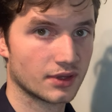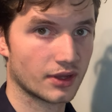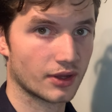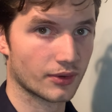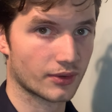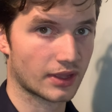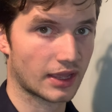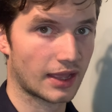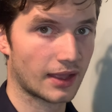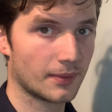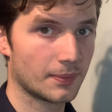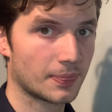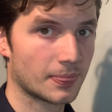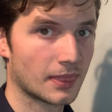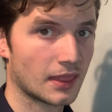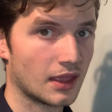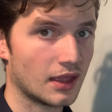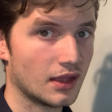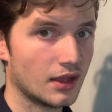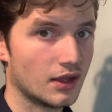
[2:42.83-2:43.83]
Okay?
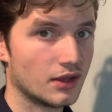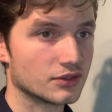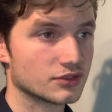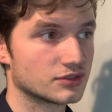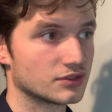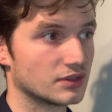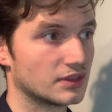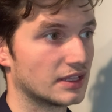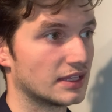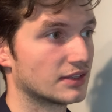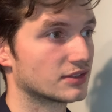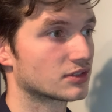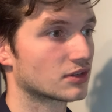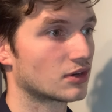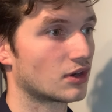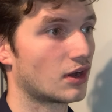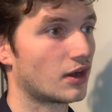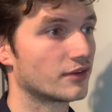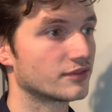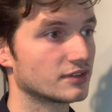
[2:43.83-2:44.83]
So these
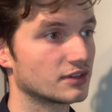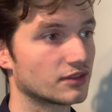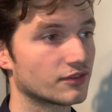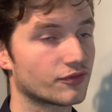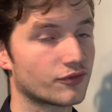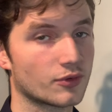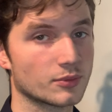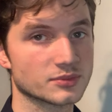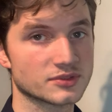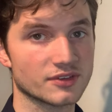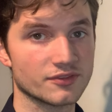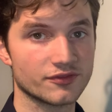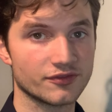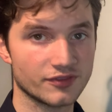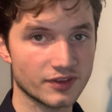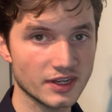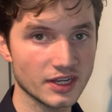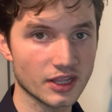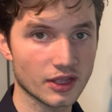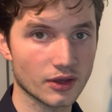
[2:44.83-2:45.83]
are often in the forms of
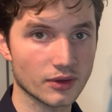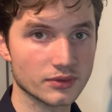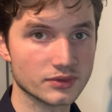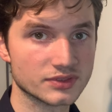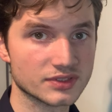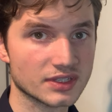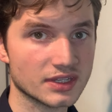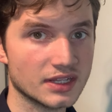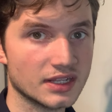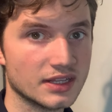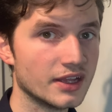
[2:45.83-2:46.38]
videos.